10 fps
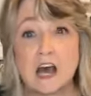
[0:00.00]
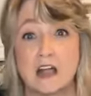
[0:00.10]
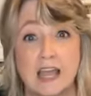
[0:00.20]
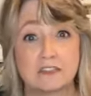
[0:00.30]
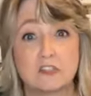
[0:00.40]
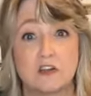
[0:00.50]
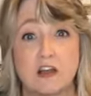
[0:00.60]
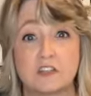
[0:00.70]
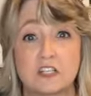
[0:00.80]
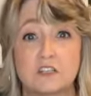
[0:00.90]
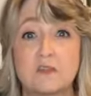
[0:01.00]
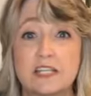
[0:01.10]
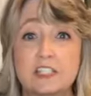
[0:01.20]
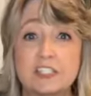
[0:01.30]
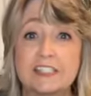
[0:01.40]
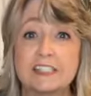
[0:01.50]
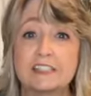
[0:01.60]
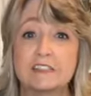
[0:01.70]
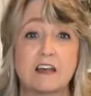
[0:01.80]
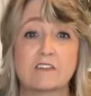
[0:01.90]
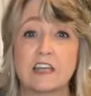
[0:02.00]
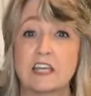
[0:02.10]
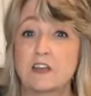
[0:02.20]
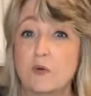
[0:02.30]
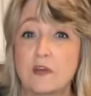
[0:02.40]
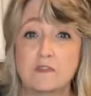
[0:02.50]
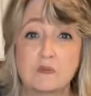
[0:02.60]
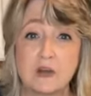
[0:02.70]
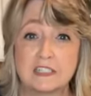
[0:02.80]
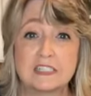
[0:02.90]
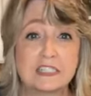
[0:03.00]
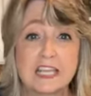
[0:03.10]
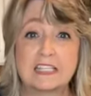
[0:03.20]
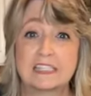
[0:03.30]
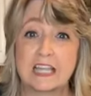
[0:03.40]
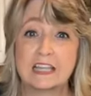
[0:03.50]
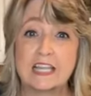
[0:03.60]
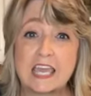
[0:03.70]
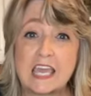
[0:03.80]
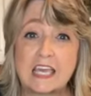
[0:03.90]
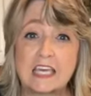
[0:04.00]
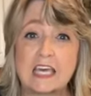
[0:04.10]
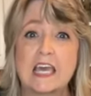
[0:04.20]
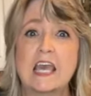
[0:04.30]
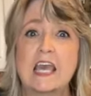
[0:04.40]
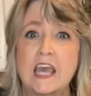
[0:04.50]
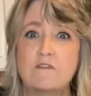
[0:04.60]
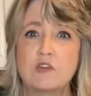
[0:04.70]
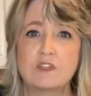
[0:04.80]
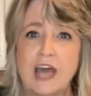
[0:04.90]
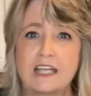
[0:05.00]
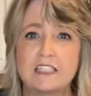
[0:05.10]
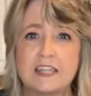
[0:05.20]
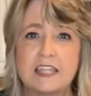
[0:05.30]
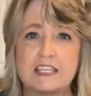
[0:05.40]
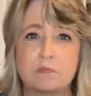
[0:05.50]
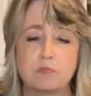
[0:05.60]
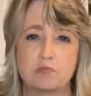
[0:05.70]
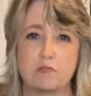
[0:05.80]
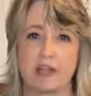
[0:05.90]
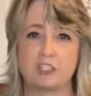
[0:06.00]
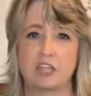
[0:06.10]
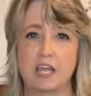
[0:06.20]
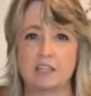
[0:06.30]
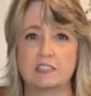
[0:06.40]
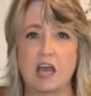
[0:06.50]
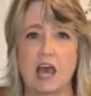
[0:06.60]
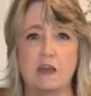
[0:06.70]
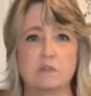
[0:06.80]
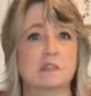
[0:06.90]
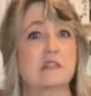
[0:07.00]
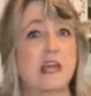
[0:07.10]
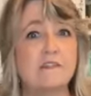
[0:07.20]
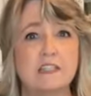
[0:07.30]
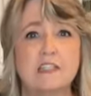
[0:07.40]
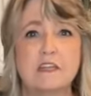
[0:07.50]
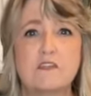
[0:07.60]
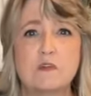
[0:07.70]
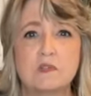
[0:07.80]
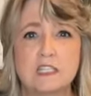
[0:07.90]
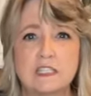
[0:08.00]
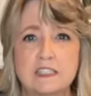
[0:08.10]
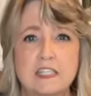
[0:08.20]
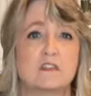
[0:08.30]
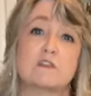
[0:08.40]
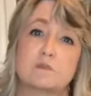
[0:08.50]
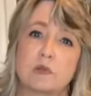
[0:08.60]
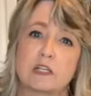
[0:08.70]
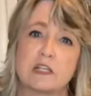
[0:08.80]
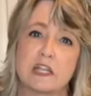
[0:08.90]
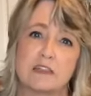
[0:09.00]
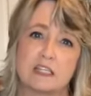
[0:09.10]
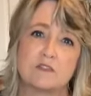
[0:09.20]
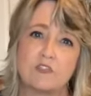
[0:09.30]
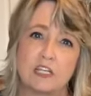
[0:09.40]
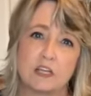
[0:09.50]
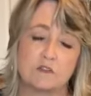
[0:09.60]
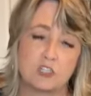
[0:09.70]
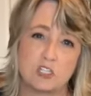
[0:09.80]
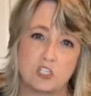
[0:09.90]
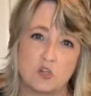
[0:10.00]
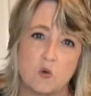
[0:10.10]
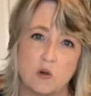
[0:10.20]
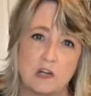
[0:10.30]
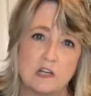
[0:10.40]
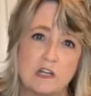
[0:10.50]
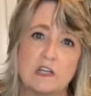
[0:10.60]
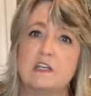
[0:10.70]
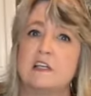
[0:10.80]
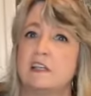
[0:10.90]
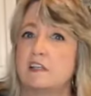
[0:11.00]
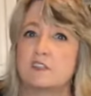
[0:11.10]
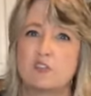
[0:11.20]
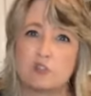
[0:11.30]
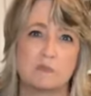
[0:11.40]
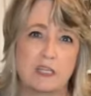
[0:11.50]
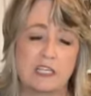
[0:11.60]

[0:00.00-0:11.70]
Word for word: I'll answer all your questions. I'll get whoever wants links a link. If you liked this project, I would love it if you would consider sprinkling this video to your social